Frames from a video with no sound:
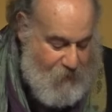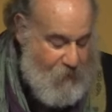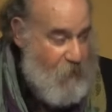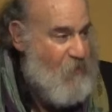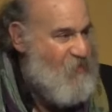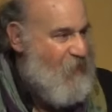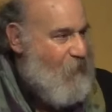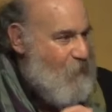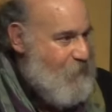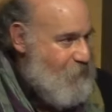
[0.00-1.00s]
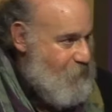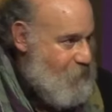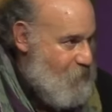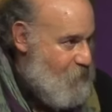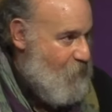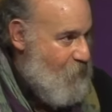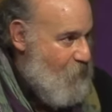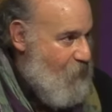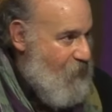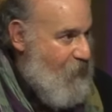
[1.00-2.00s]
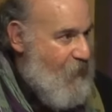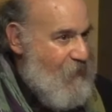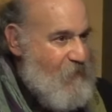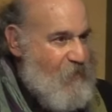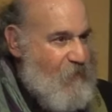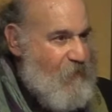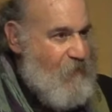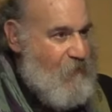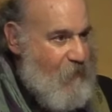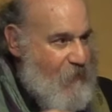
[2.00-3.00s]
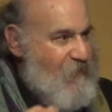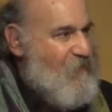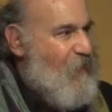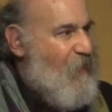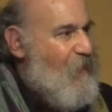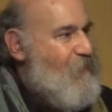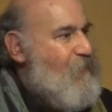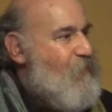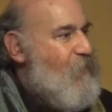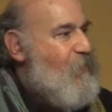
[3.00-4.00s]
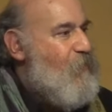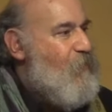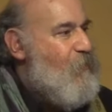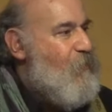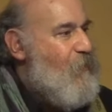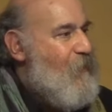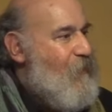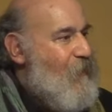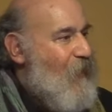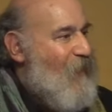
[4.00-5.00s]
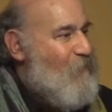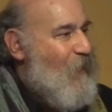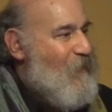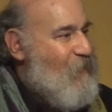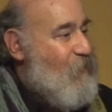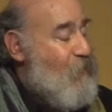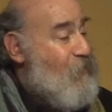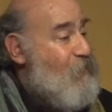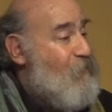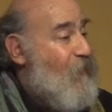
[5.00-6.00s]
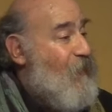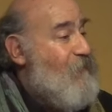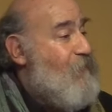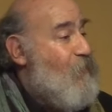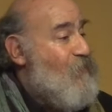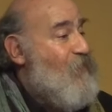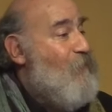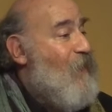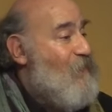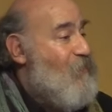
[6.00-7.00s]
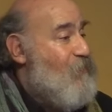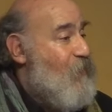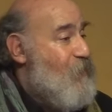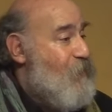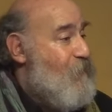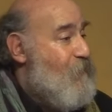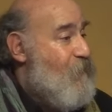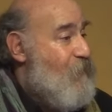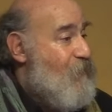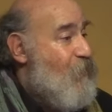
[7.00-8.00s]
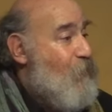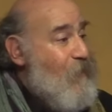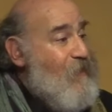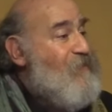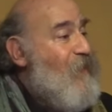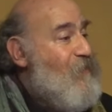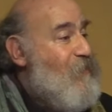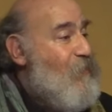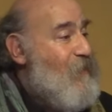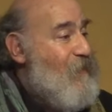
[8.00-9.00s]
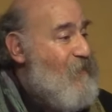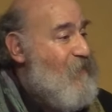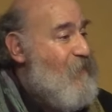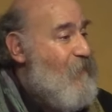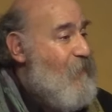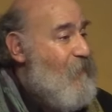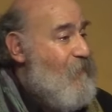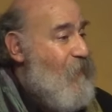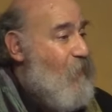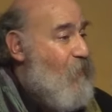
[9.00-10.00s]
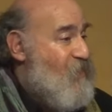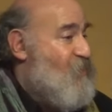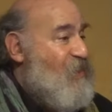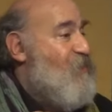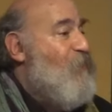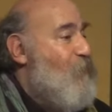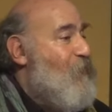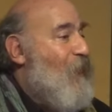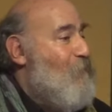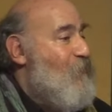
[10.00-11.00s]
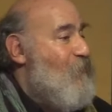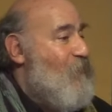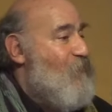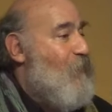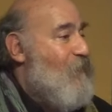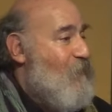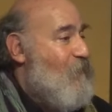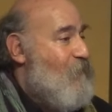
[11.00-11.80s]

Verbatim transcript: You're a cell, and inside you have molecules, and you find that they're at some concentration. So inside the nucleus, there are 600 copies of this molecule,